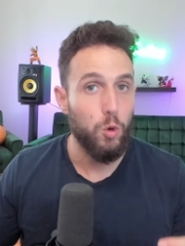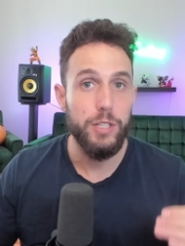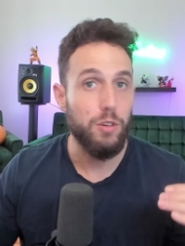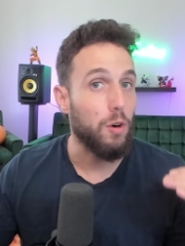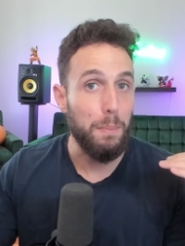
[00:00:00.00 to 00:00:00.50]

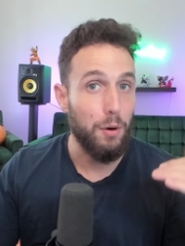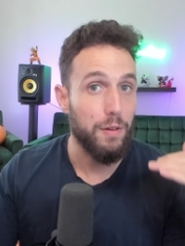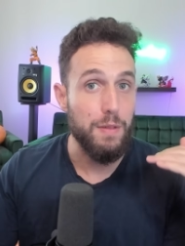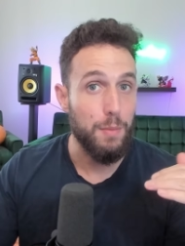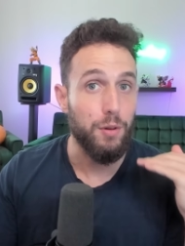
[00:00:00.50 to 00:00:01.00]
coins are a part
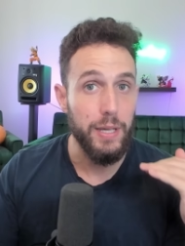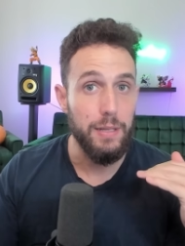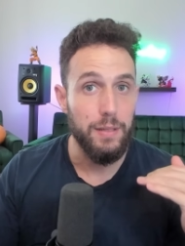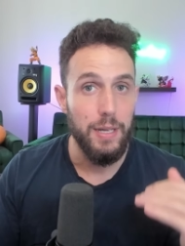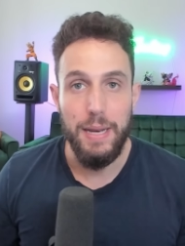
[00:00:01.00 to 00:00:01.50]
of the
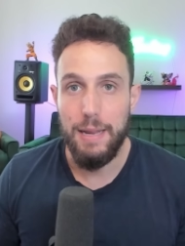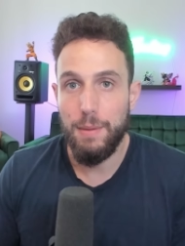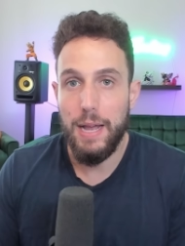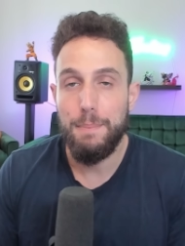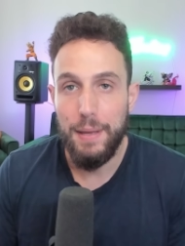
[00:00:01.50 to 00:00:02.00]
market, but in
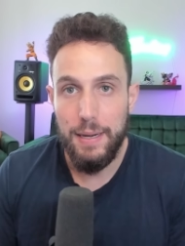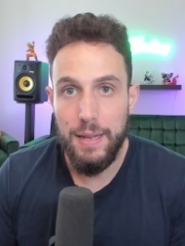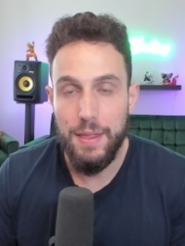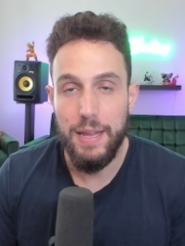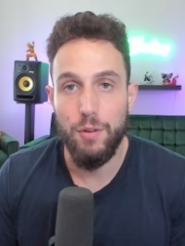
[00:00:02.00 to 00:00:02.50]
my
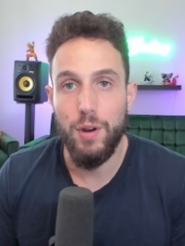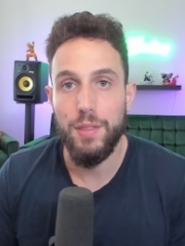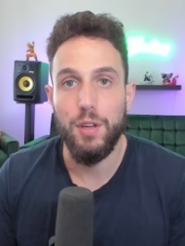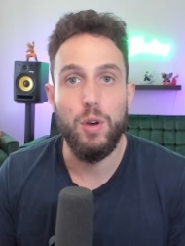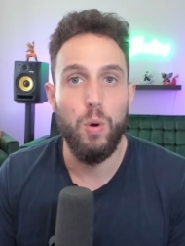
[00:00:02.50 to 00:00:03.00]
opinion, they are
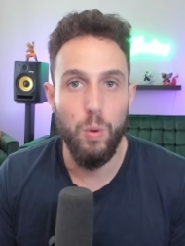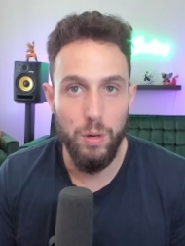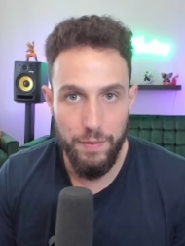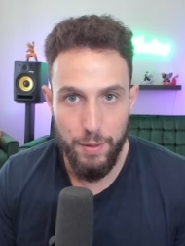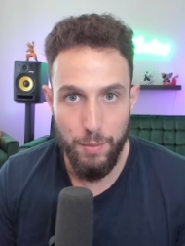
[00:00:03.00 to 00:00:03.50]
not the core of the